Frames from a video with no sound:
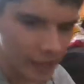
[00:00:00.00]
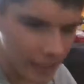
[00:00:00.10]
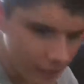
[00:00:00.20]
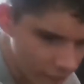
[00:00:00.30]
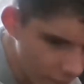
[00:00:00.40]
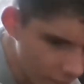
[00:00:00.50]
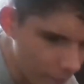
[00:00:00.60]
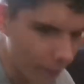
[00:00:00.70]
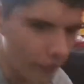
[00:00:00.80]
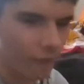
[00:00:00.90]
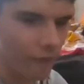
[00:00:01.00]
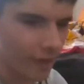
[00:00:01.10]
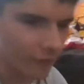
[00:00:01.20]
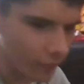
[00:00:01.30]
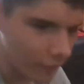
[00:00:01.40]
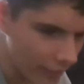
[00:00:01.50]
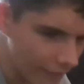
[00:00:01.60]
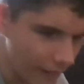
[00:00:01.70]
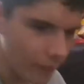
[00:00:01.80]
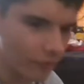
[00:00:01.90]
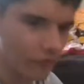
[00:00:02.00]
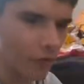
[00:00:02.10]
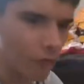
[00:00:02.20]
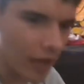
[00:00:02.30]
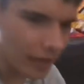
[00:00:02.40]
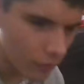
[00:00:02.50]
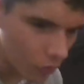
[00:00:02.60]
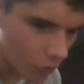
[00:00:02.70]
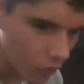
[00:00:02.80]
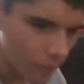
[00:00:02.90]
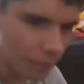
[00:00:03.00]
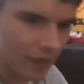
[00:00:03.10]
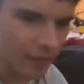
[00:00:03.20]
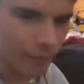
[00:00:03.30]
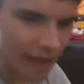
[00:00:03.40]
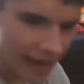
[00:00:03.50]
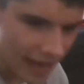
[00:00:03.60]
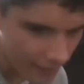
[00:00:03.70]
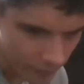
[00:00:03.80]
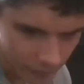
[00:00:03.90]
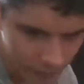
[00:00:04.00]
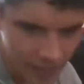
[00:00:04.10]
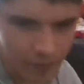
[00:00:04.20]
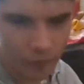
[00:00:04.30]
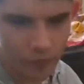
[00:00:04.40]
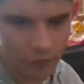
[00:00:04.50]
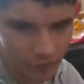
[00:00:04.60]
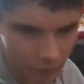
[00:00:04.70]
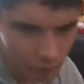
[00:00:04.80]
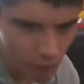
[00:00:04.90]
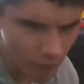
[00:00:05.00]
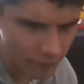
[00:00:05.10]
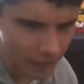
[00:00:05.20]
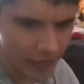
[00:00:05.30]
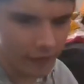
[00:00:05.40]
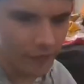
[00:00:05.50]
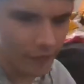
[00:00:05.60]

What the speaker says: It's just perfect. So if I was you, I'd go and buy this keyboard rather than